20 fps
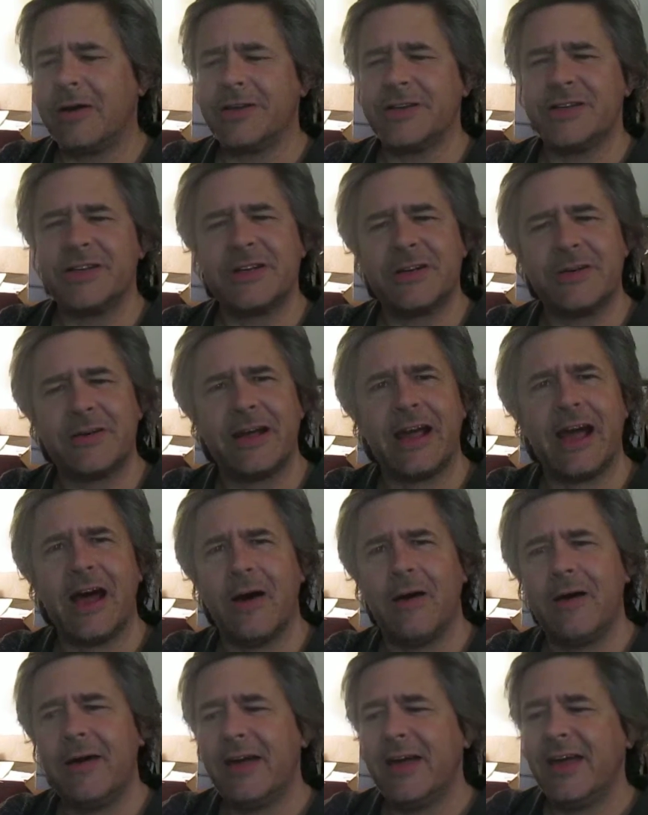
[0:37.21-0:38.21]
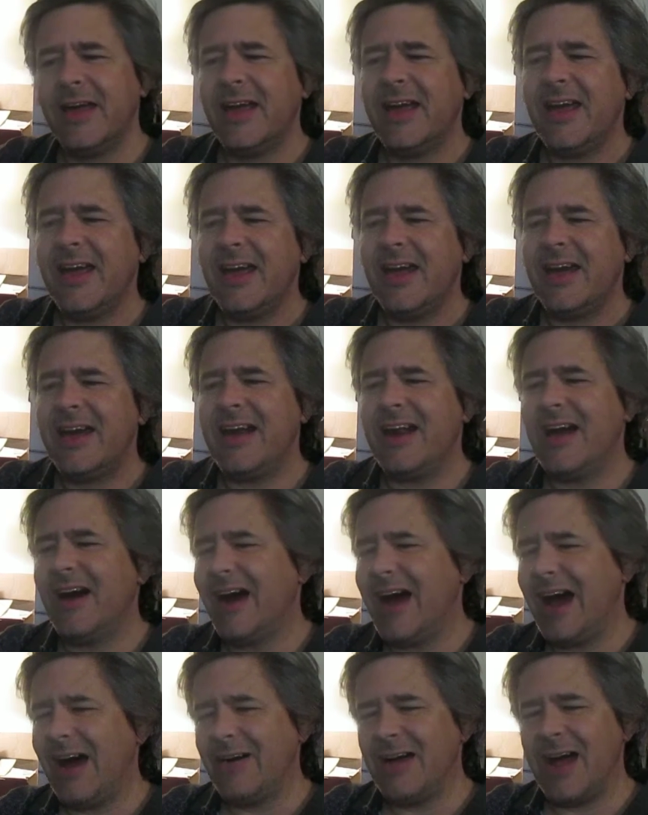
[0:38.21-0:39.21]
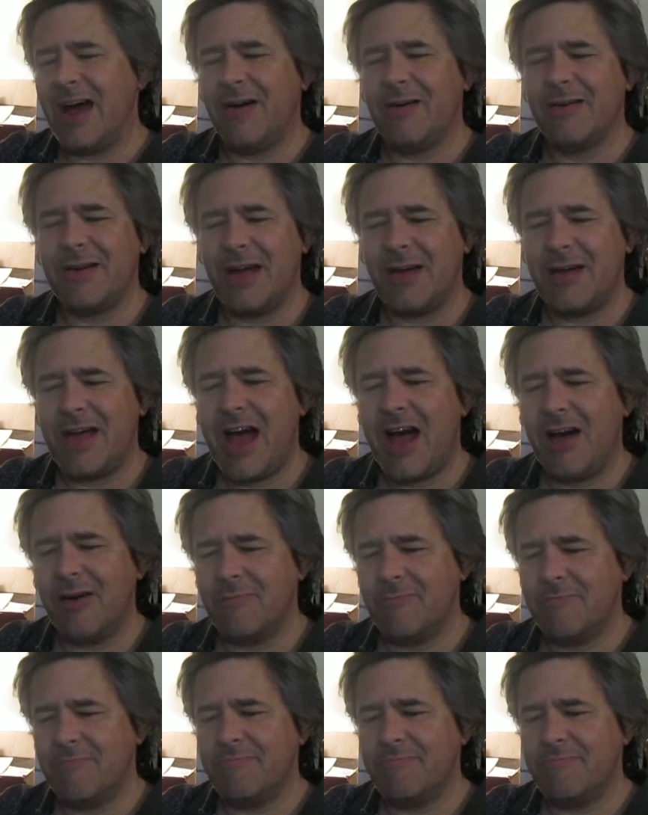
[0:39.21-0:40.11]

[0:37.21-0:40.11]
considering how, you know, how how how